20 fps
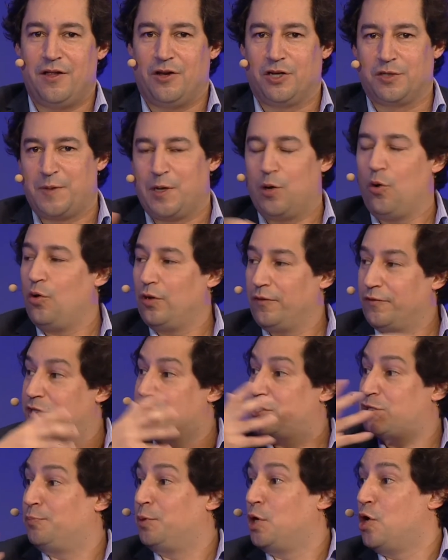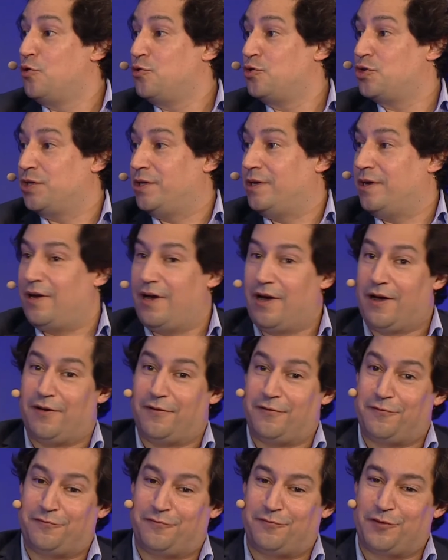there's been a whole explosion
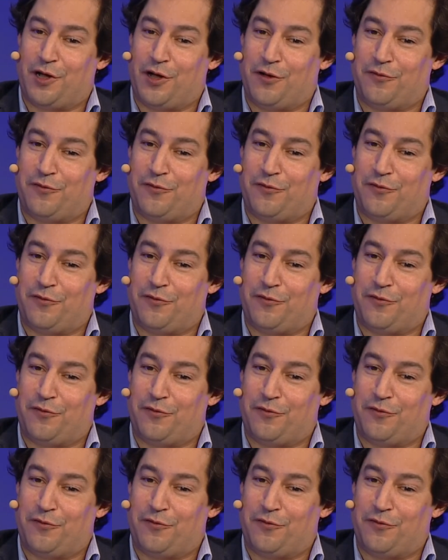of